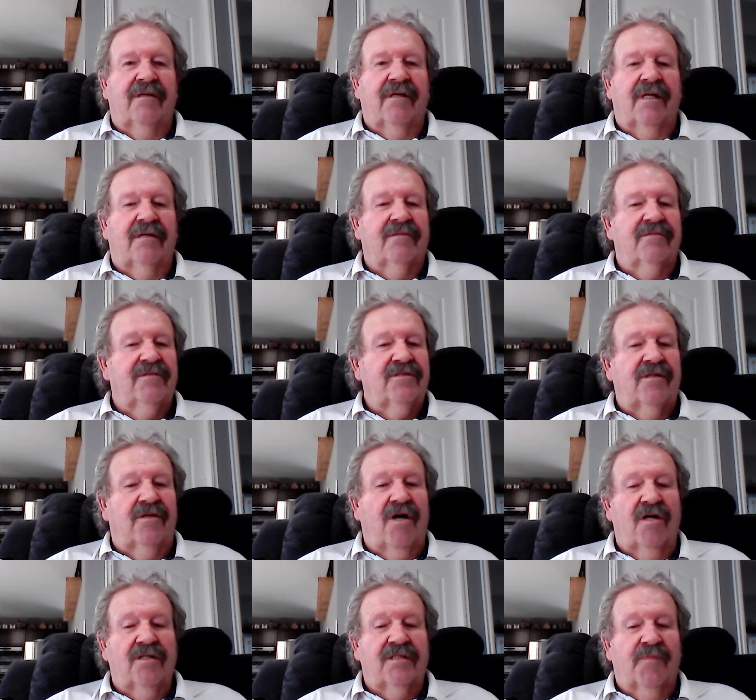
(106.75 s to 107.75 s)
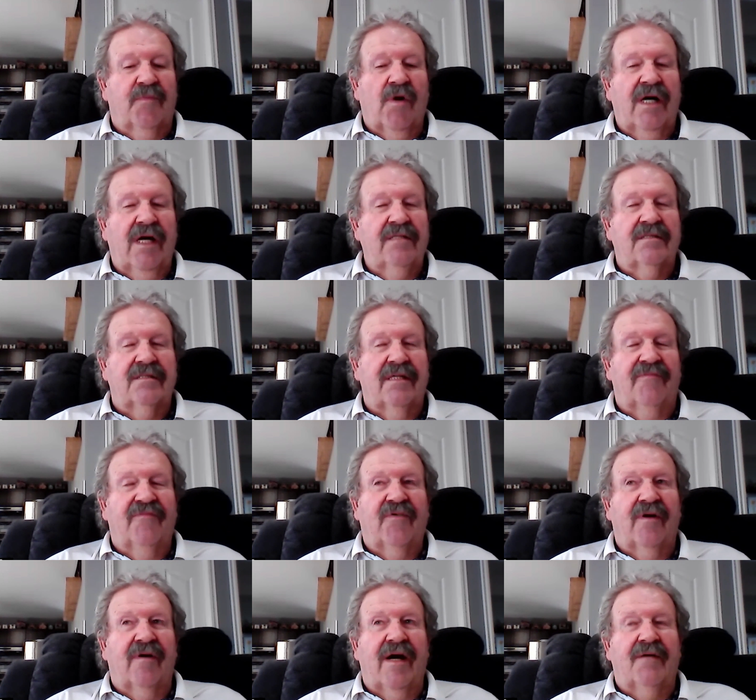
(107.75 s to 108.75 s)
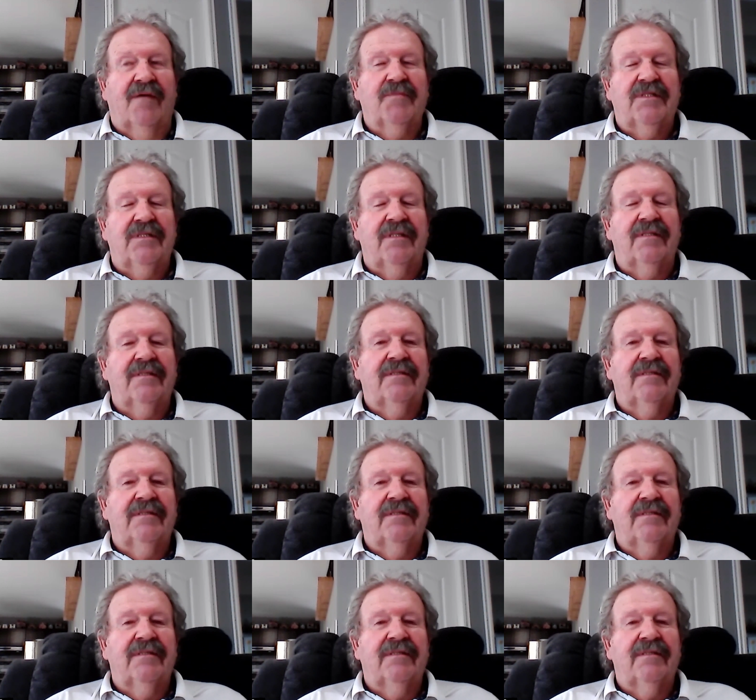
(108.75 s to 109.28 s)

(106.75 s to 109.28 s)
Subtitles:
there's lots of prizes up for grabs.